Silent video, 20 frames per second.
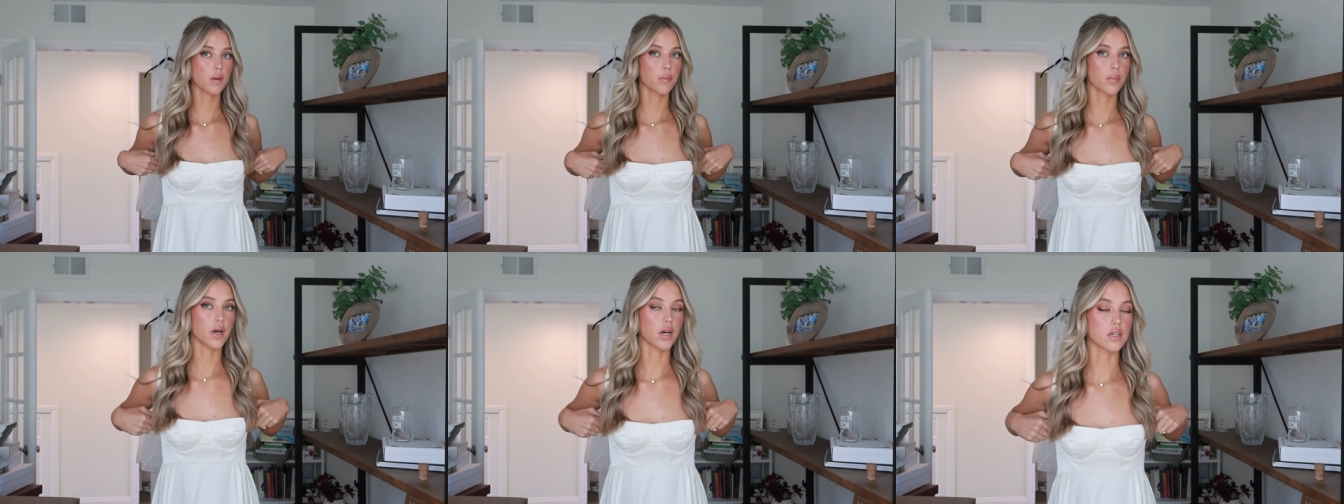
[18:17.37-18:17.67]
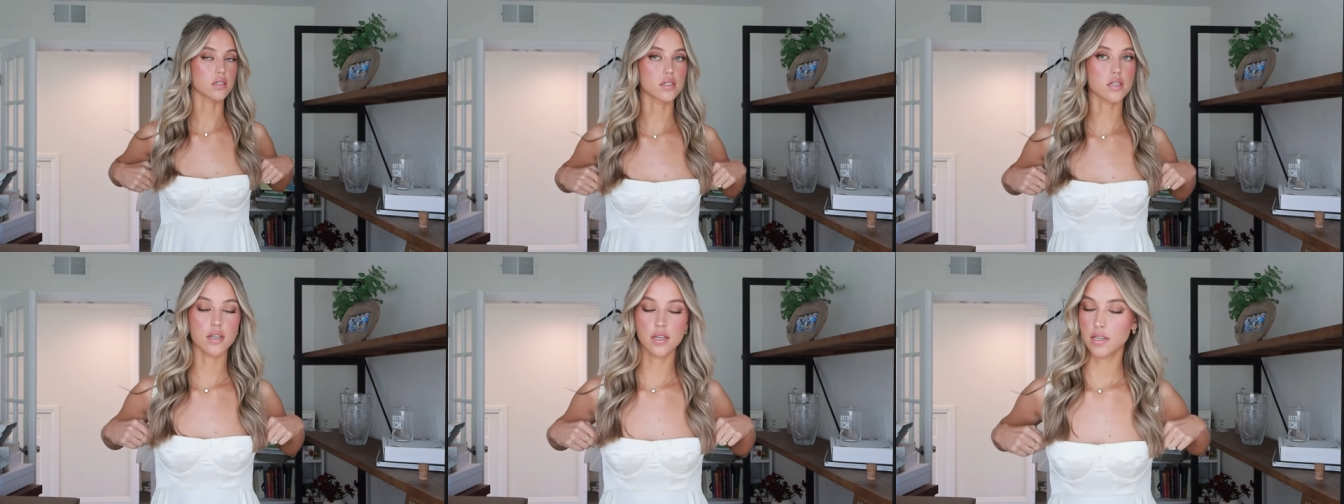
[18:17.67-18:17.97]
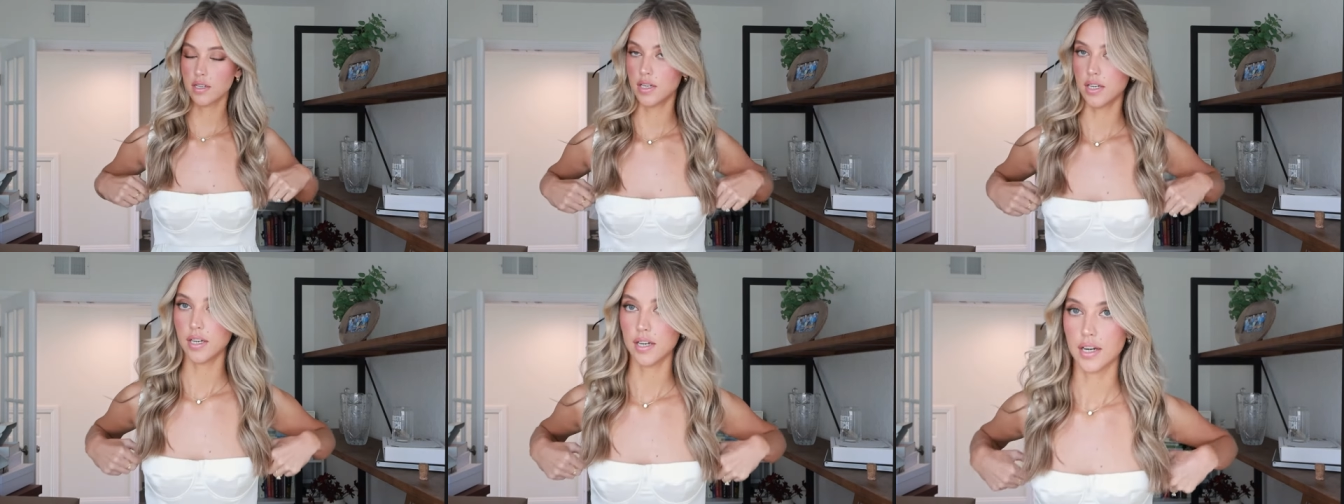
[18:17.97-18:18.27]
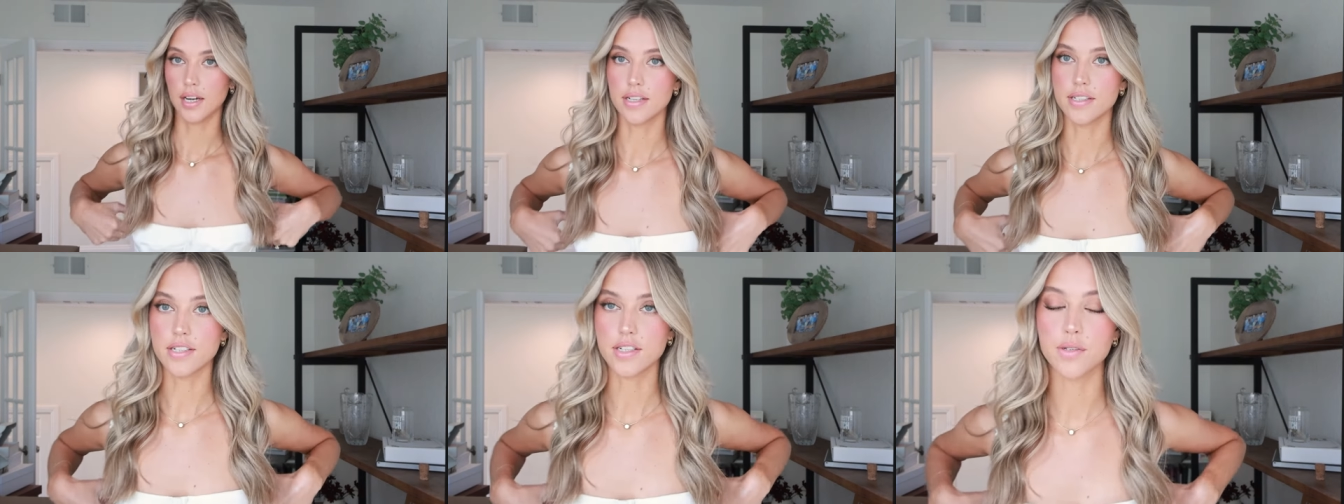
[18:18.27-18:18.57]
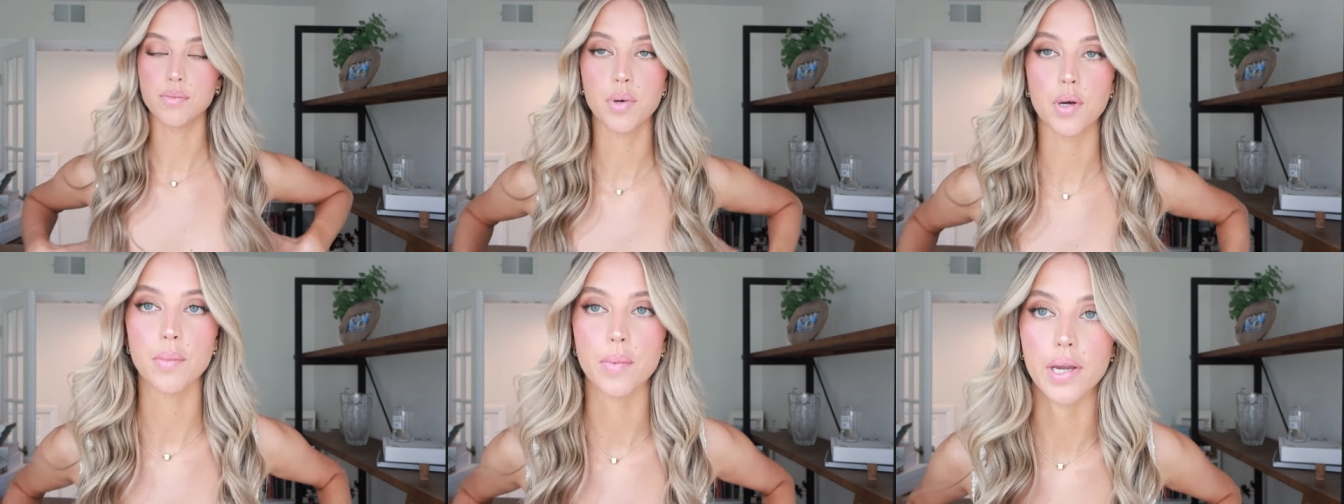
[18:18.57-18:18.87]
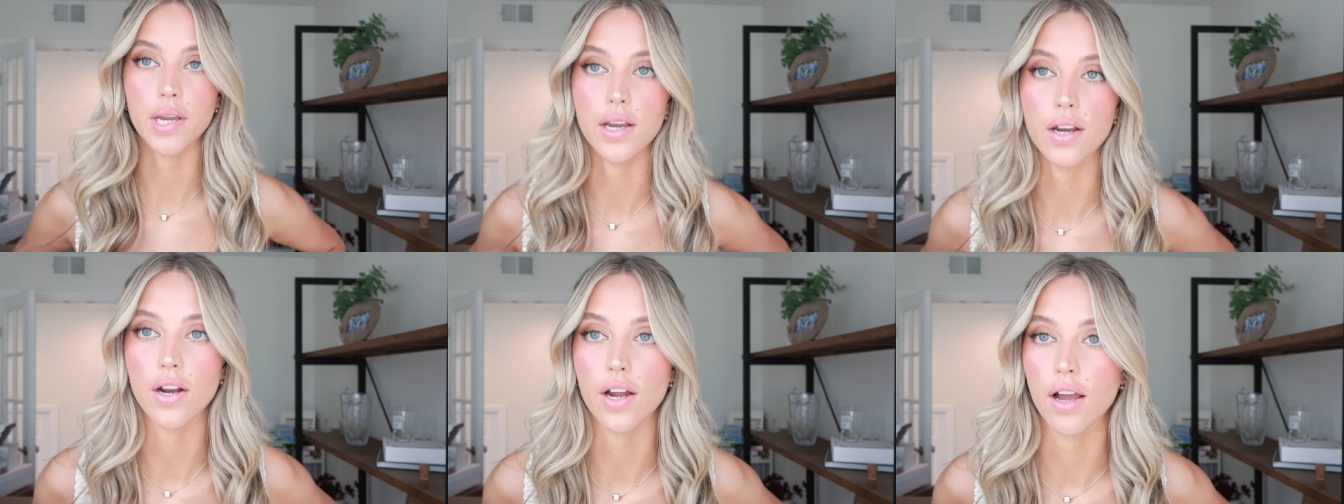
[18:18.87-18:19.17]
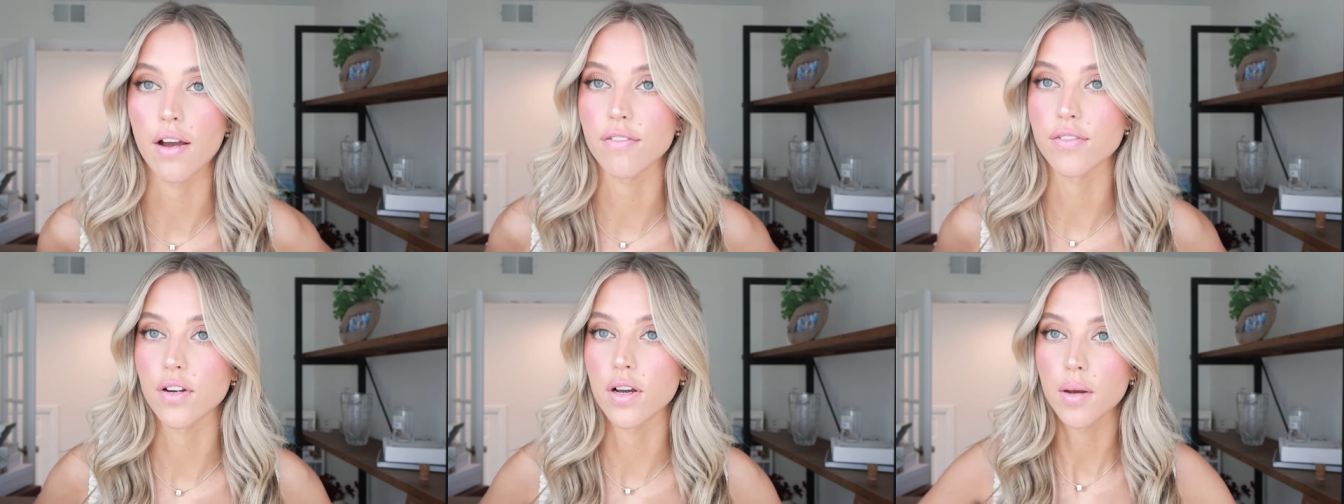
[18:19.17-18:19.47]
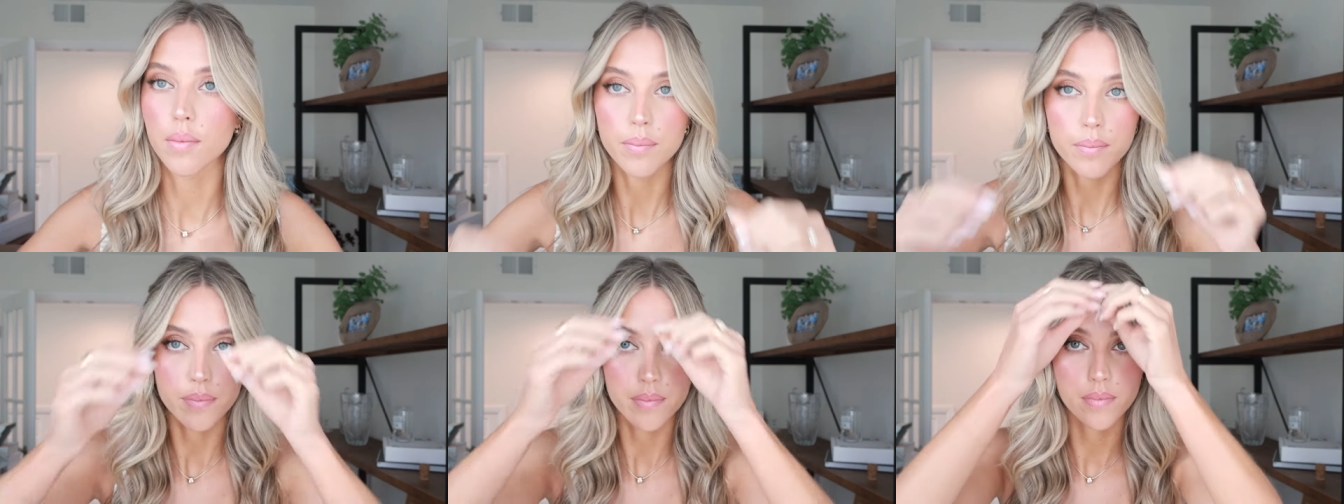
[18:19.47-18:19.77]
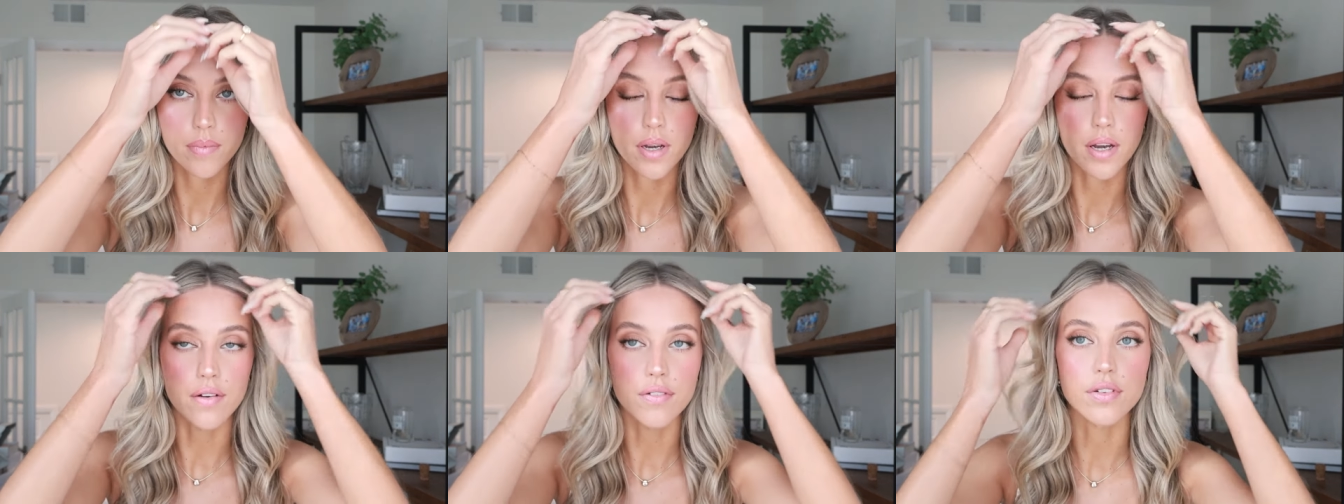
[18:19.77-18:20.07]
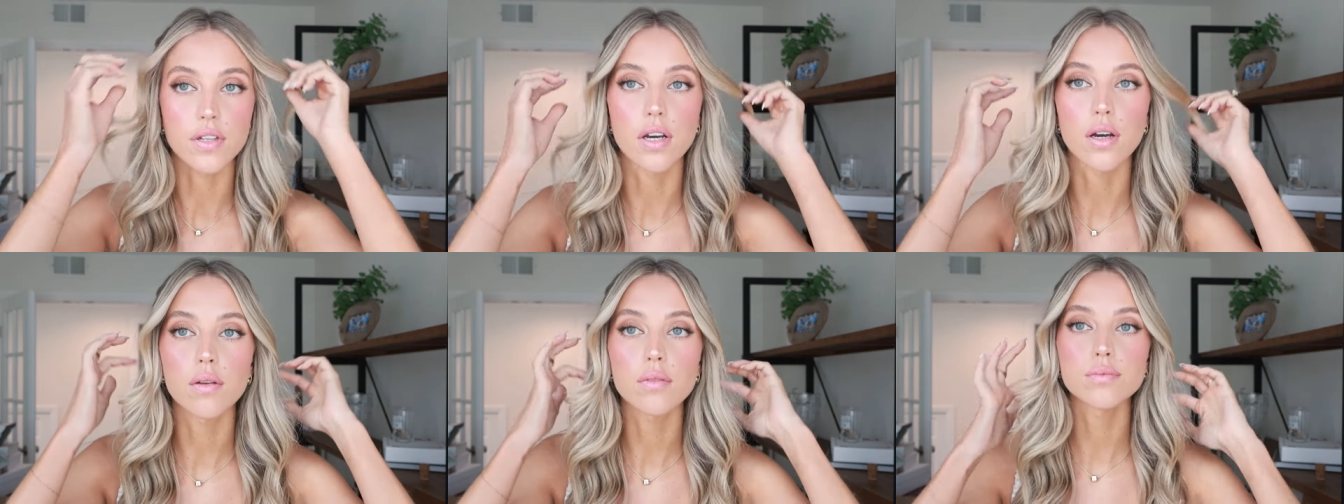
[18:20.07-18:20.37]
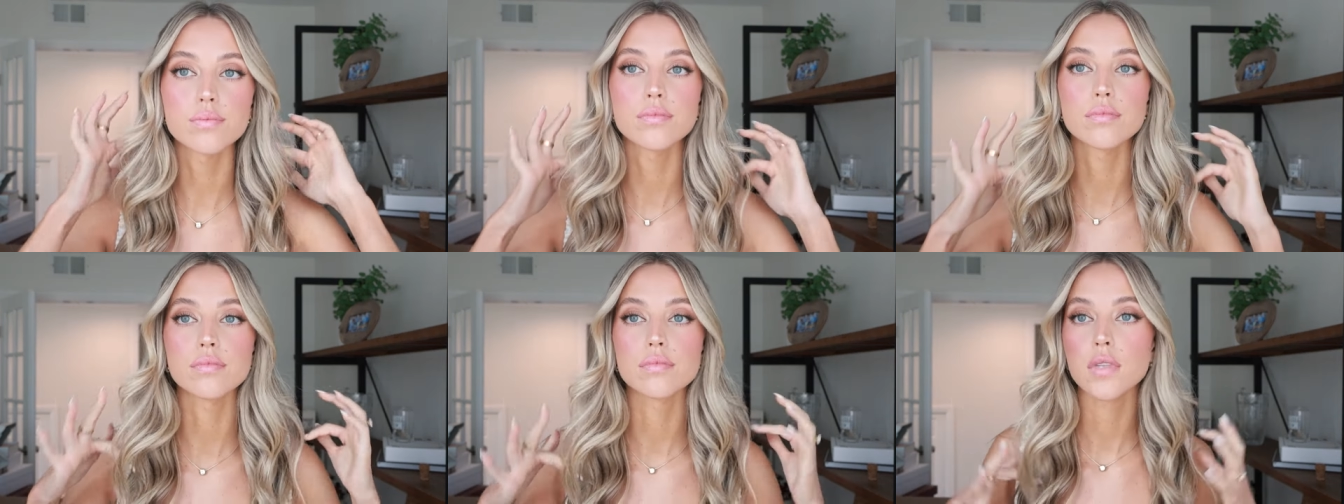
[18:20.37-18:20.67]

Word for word: But I did put my hair half up, half down,